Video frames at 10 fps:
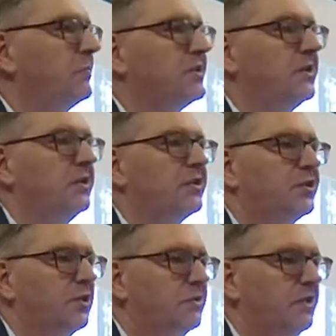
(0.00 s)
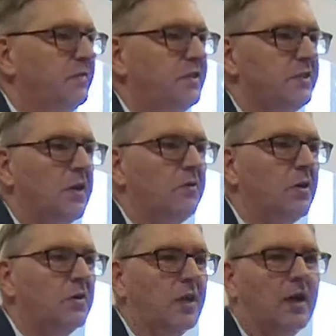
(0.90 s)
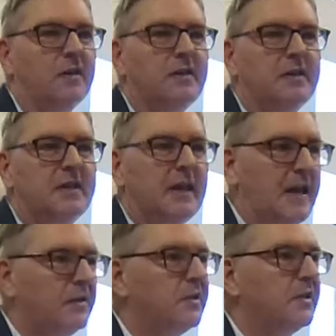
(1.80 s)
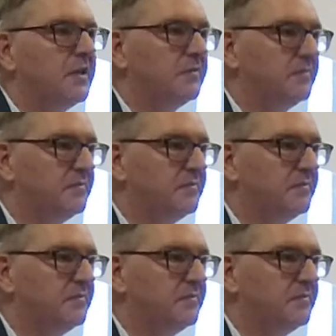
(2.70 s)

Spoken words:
would see that Joseph is no longer elderly.